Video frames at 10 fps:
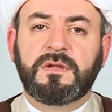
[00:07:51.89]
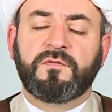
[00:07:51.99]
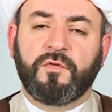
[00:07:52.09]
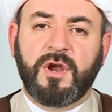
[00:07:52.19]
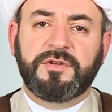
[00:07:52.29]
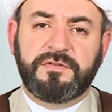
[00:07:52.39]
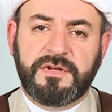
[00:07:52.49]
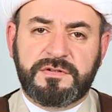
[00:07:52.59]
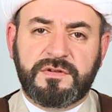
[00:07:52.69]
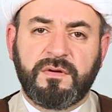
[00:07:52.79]
400
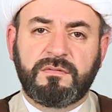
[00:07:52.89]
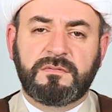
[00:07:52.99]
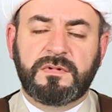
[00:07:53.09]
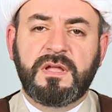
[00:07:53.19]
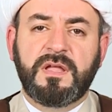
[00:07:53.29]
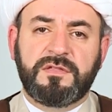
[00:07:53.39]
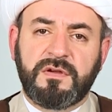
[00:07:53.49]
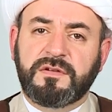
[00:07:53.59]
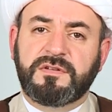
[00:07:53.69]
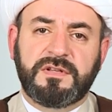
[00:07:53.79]
years ago,
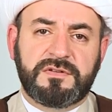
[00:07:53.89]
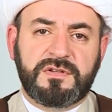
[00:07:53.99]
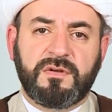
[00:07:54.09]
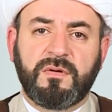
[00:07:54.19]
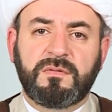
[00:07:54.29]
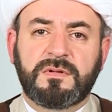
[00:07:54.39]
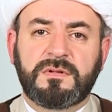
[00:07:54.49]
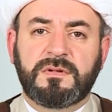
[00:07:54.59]
300 years ago.